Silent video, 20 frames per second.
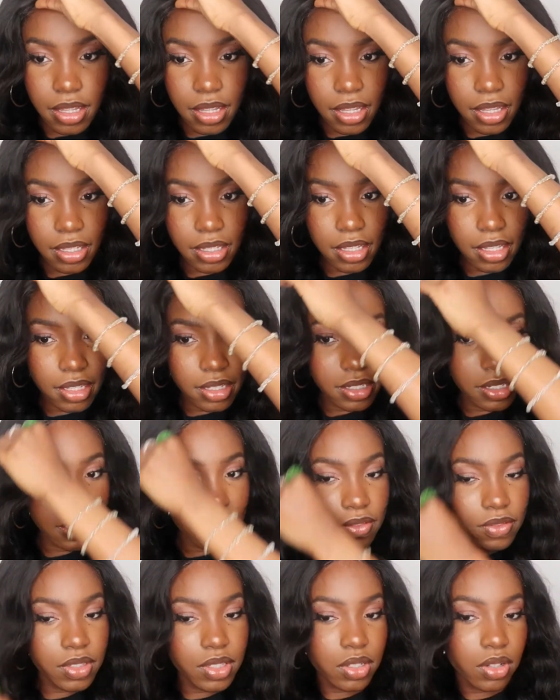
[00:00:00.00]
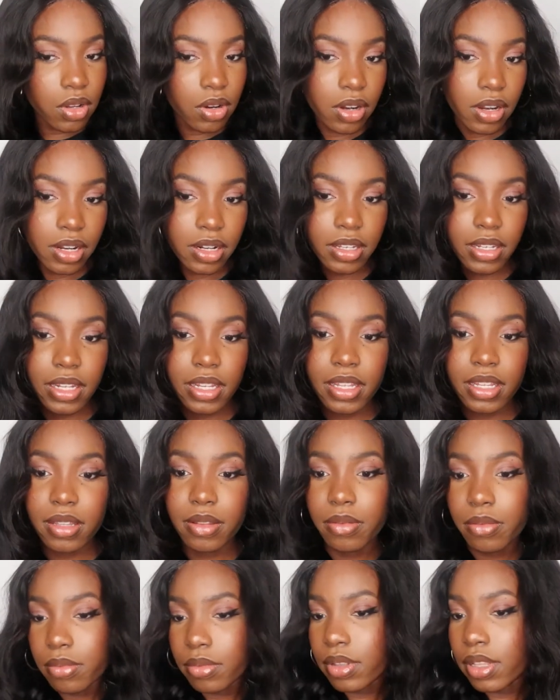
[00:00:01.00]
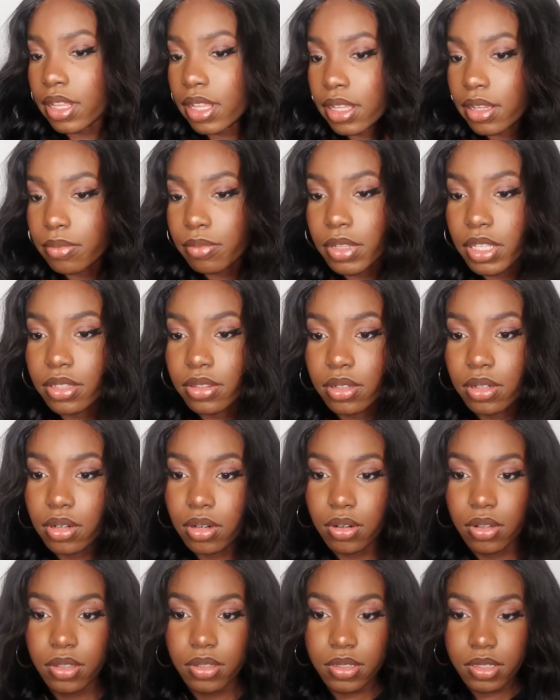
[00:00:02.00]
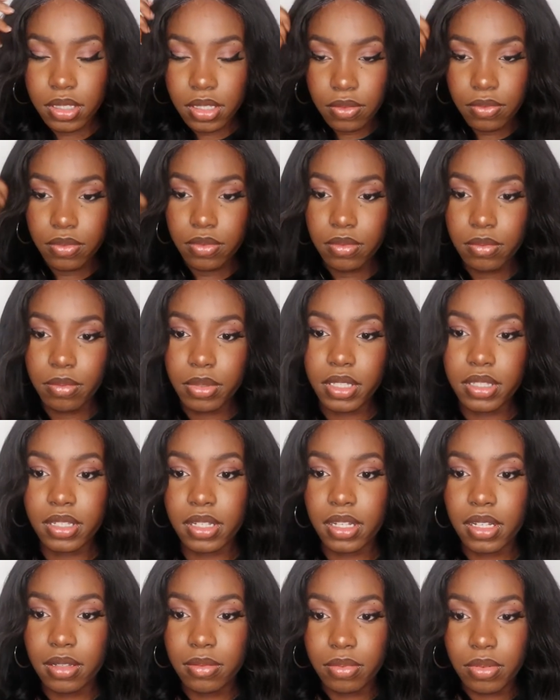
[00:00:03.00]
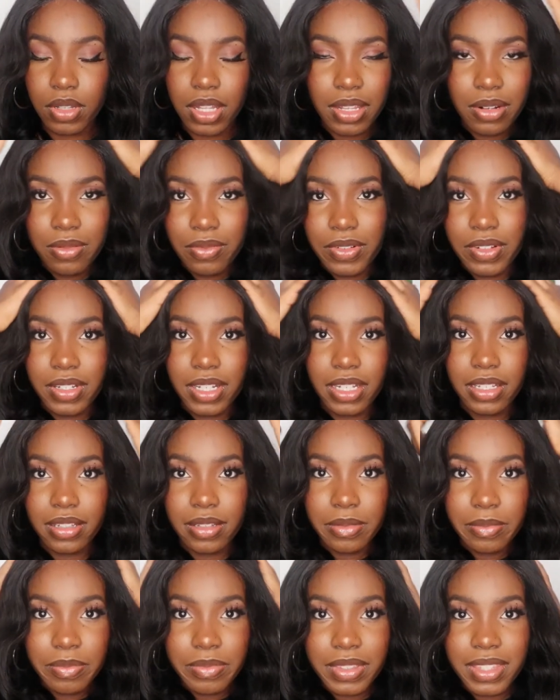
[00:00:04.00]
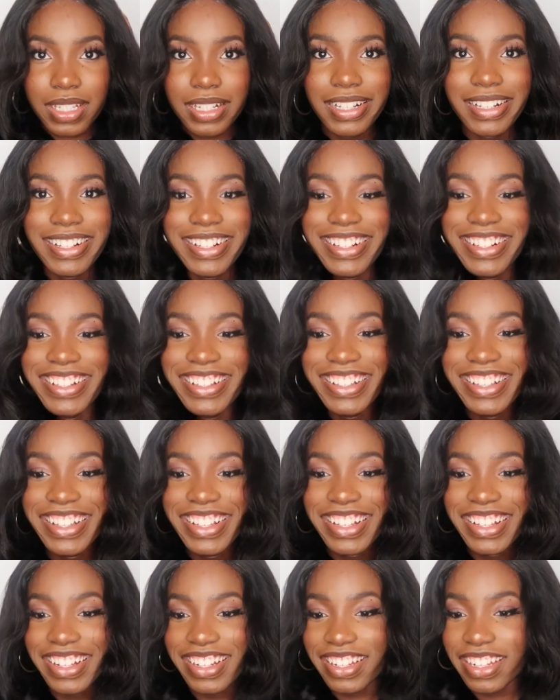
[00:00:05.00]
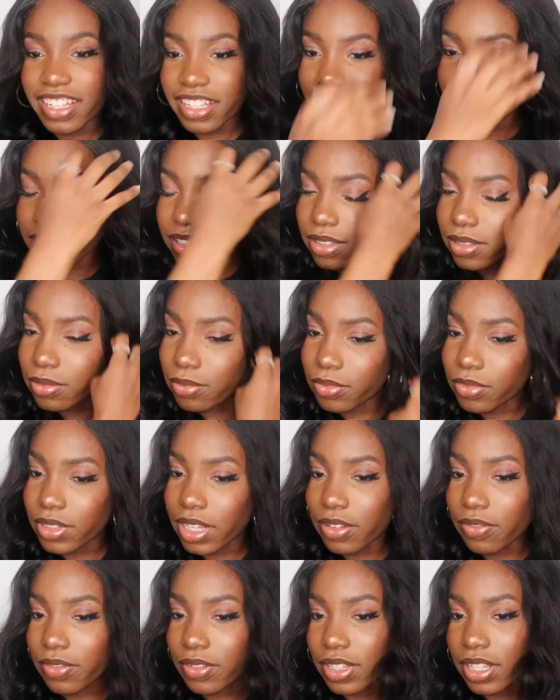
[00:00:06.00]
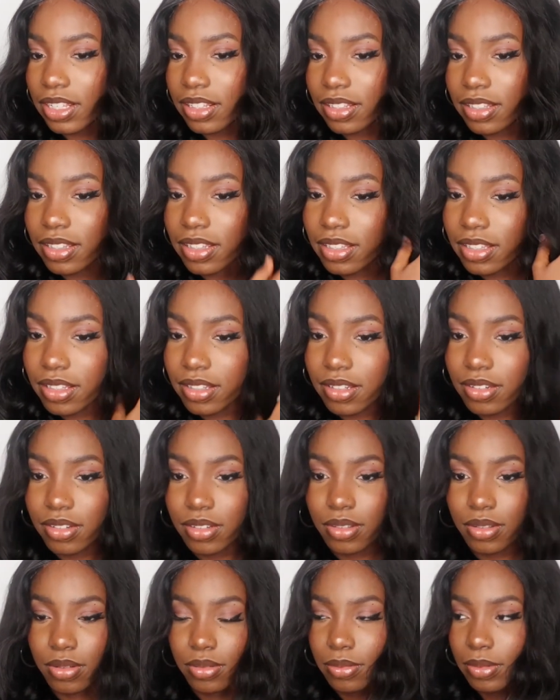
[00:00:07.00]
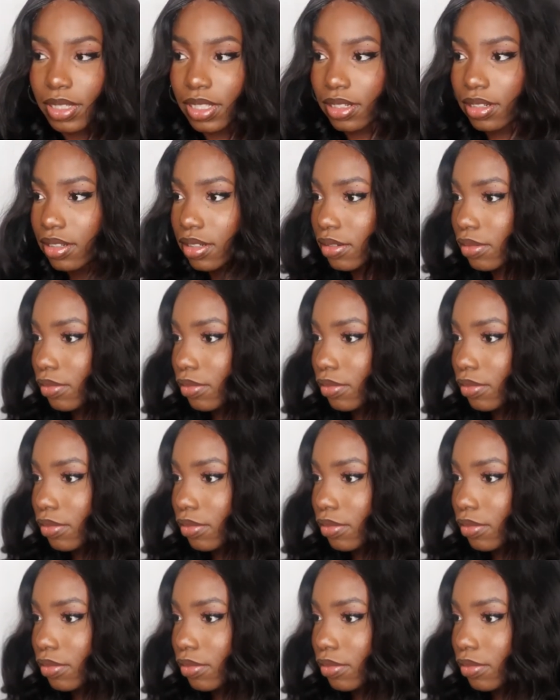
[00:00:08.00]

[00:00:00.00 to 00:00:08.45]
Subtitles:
I can just curl it and make the curls even better, but I don't feel like it. Like I feel like this is not too bad.